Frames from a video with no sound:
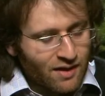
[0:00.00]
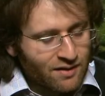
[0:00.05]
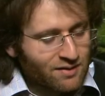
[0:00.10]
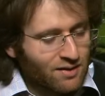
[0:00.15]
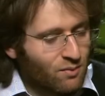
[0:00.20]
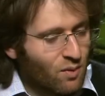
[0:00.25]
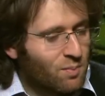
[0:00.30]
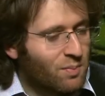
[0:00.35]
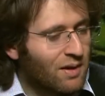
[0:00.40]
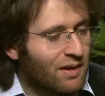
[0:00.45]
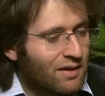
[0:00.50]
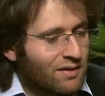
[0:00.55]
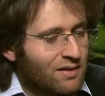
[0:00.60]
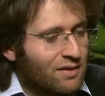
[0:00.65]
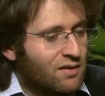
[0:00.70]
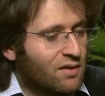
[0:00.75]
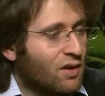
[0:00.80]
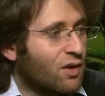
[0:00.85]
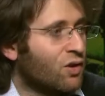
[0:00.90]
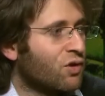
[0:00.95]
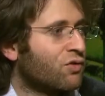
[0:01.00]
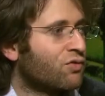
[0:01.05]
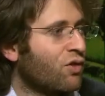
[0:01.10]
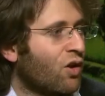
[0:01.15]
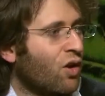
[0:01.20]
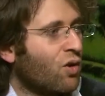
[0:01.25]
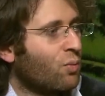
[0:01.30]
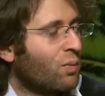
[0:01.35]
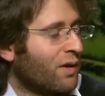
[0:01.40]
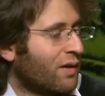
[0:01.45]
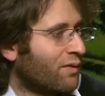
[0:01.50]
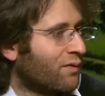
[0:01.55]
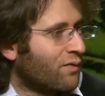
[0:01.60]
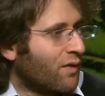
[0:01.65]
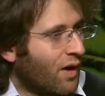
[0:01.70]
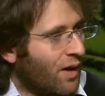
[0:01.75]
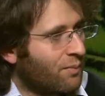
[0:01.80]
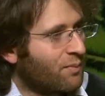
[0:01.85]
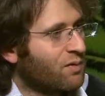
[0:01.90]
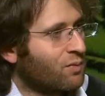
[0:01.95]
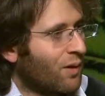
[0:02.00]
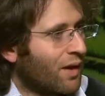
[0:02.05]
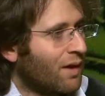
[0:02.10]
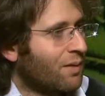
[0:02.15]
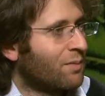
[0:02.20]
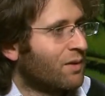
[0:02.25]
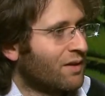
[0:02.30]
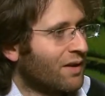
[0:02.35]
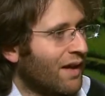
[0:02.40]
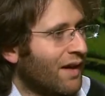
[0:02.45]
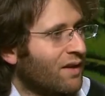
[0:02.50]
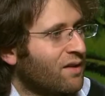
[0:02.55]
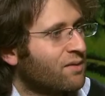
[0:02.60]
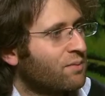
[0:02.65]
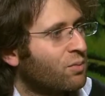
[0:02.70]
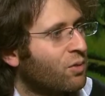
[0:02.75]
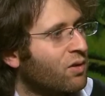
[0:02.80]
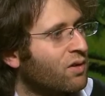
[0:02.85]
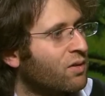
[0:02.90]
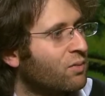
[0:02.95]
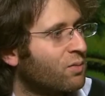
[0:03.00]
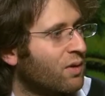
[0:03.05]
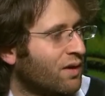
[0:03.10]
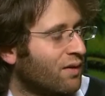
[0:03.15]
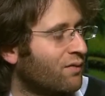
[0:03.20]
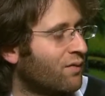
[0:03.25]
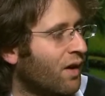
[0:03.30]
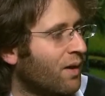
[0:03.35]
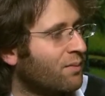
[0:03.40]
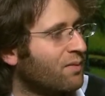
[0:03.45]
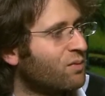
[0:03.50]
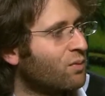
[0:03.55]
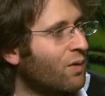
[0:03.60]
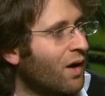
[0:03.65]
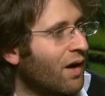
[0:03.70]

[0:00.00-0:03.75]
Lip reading: some ability to control which firms were able to export and which firms